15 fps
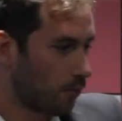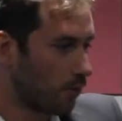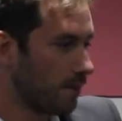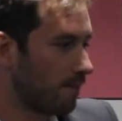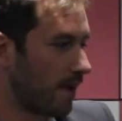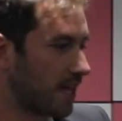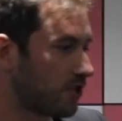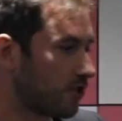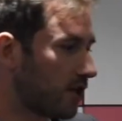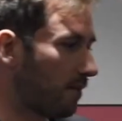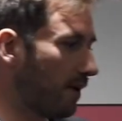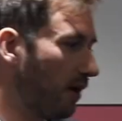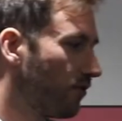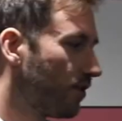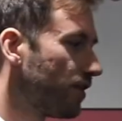we mentioned
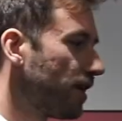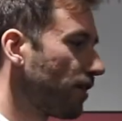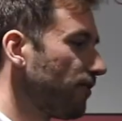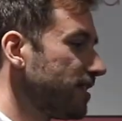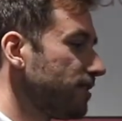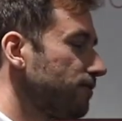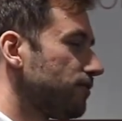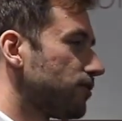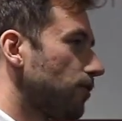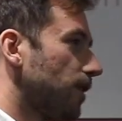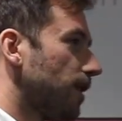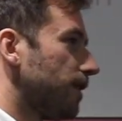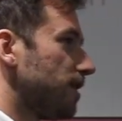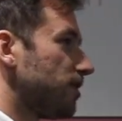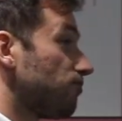about the
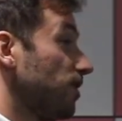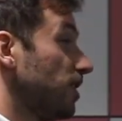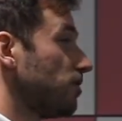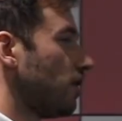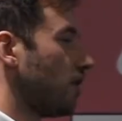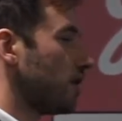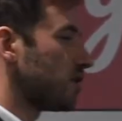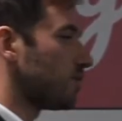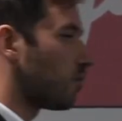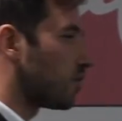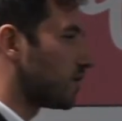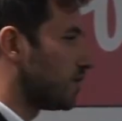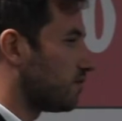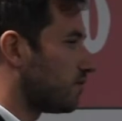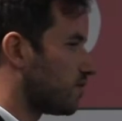restriction on the
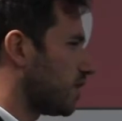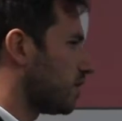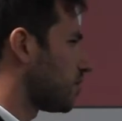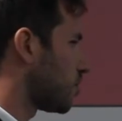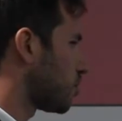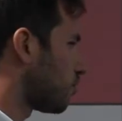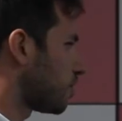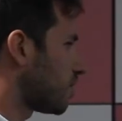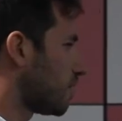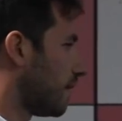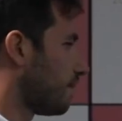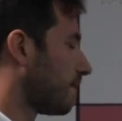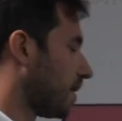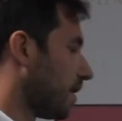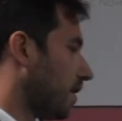sports industry and the
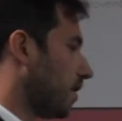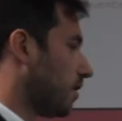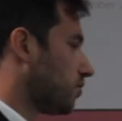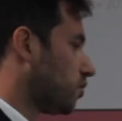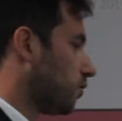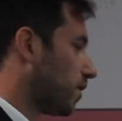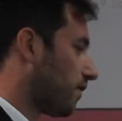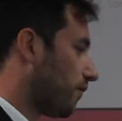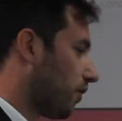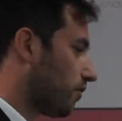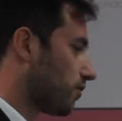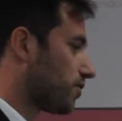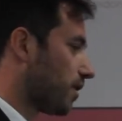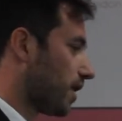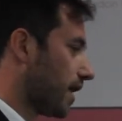short-term super
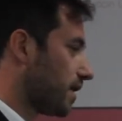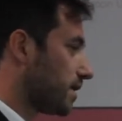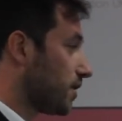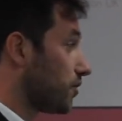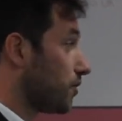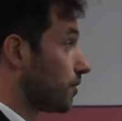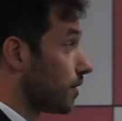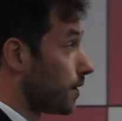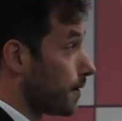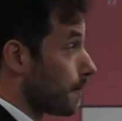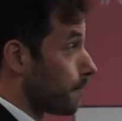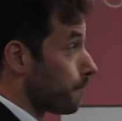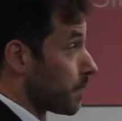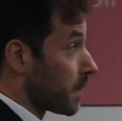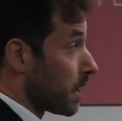focused organization.
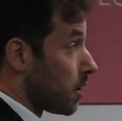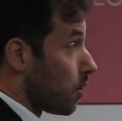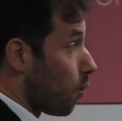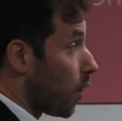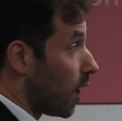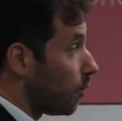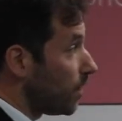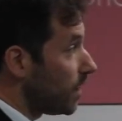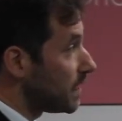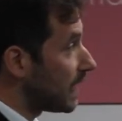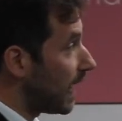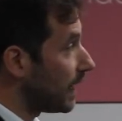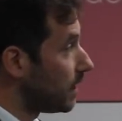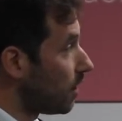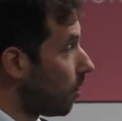When we
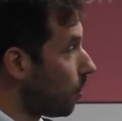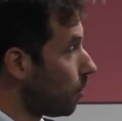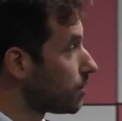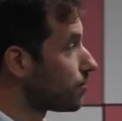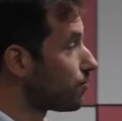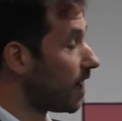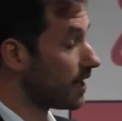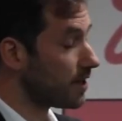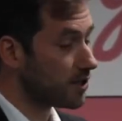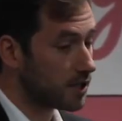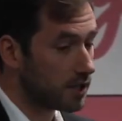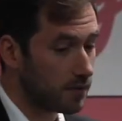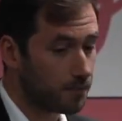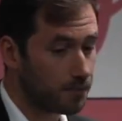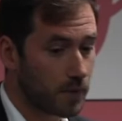designed the whole
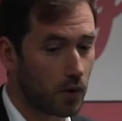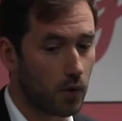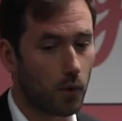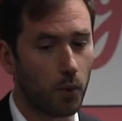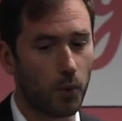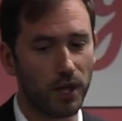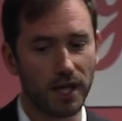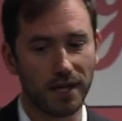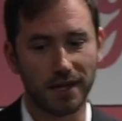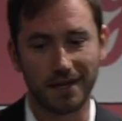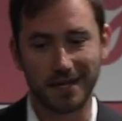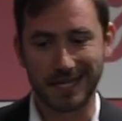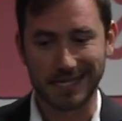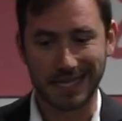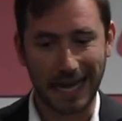strategy, we
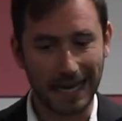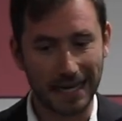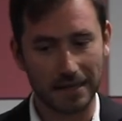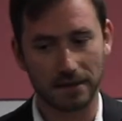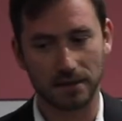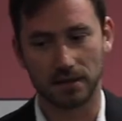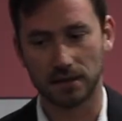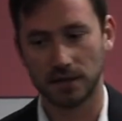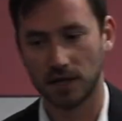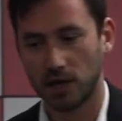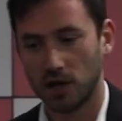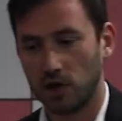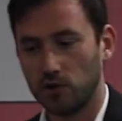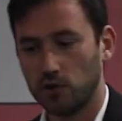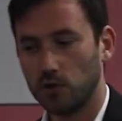decided
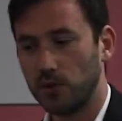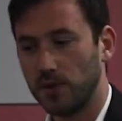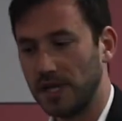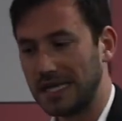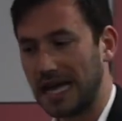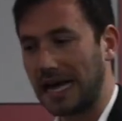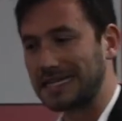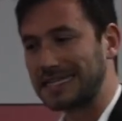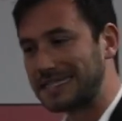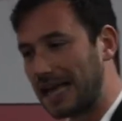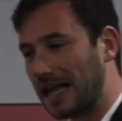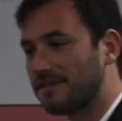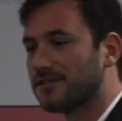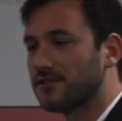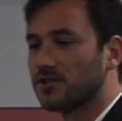to be a
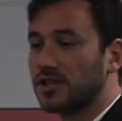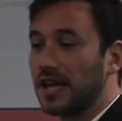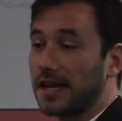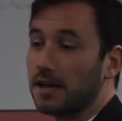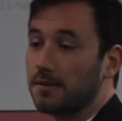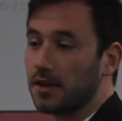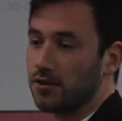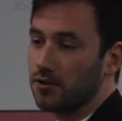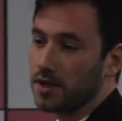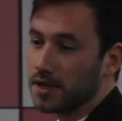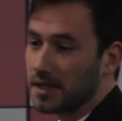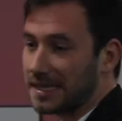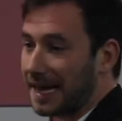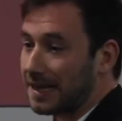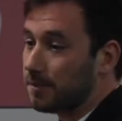self-sustainable unit.
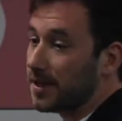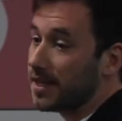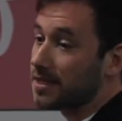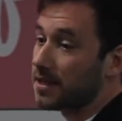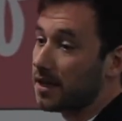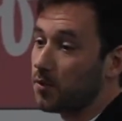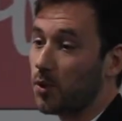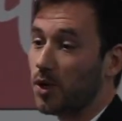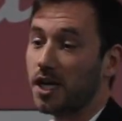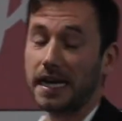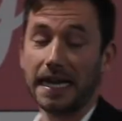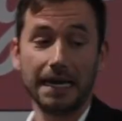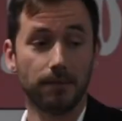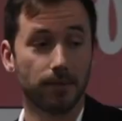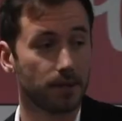That means that we are
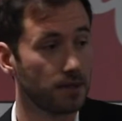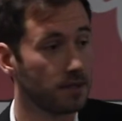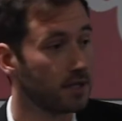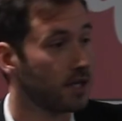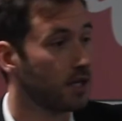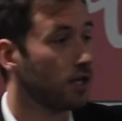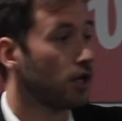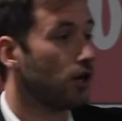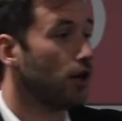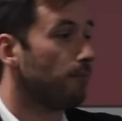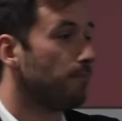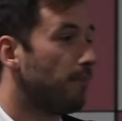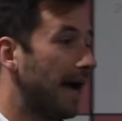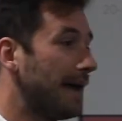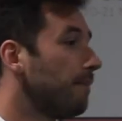able,
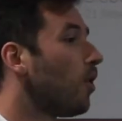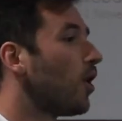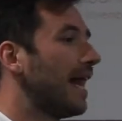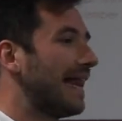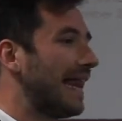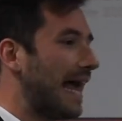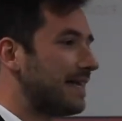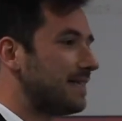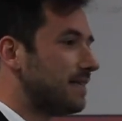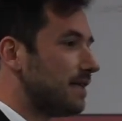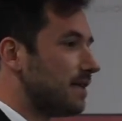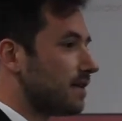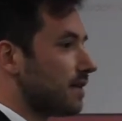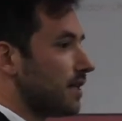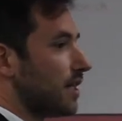by
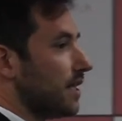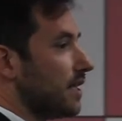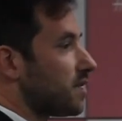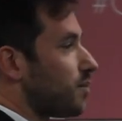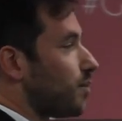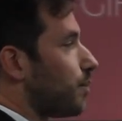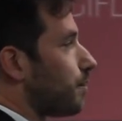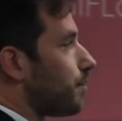monetizing this